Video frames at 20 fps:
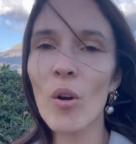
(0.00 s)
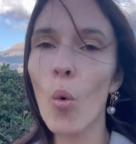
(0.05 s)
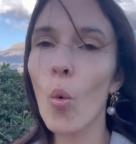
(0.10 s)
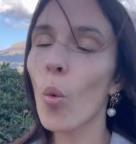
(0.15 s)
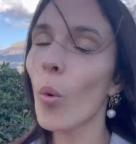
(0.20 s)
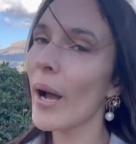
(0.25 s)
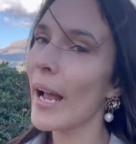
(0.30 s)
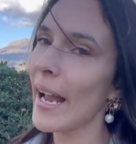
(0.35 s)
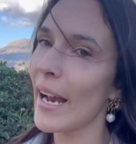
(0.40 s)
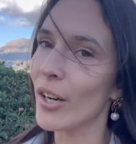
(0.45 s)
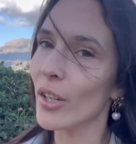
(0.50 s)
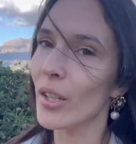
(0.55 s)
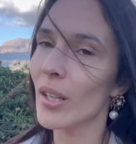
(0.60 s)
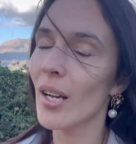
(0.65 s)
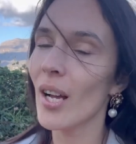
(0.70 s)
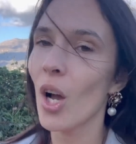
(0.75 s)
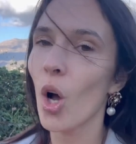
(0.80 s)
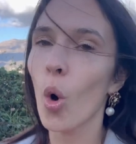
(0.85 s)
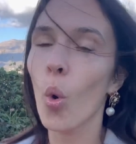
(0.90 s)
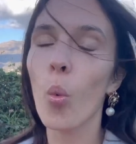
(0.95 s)
where
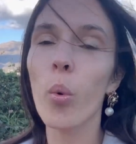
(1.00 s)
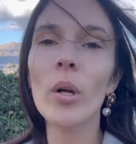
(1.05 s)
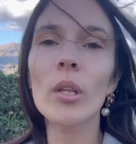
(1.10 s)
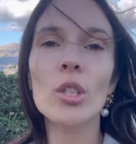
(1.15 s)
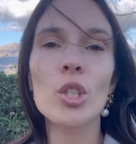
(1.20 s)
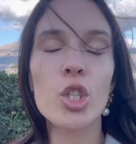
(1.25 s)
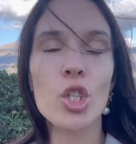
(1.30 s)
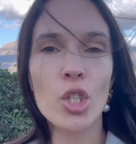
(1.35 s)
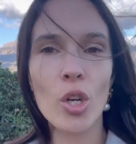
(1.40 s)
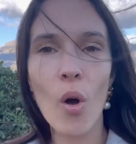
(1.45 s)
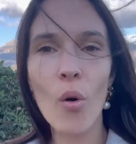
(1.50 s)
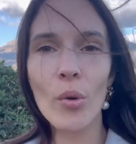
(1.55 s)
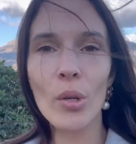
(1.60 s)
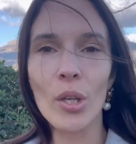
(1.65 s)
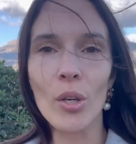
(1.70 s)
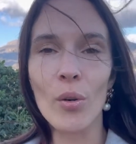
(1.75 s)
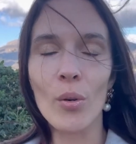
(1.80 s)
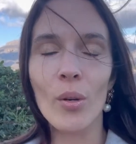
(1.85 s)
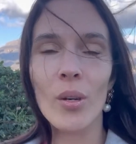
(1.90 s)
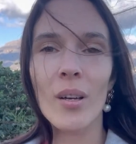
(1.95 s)
we'll show
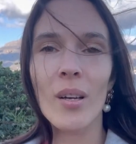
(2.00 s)
you